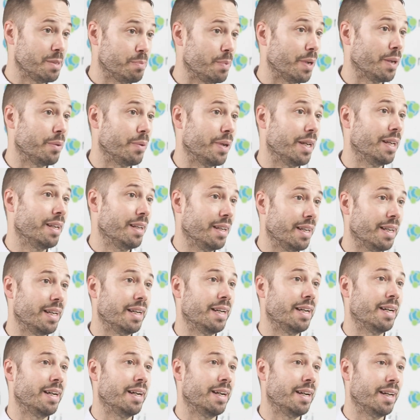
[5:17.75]
by the way,
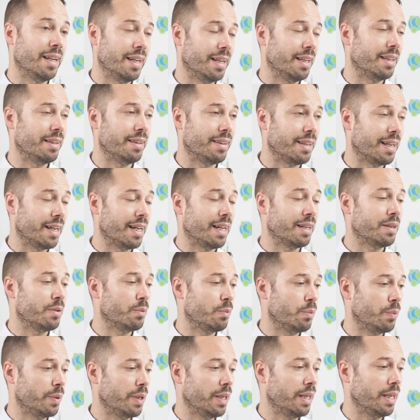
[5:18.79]
that
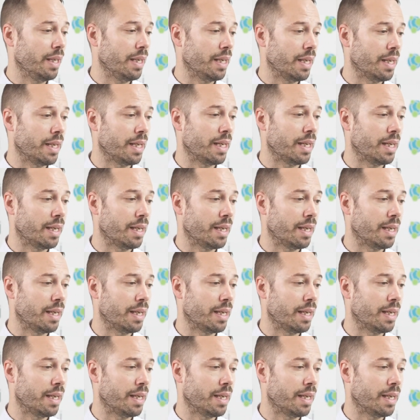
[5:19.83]
we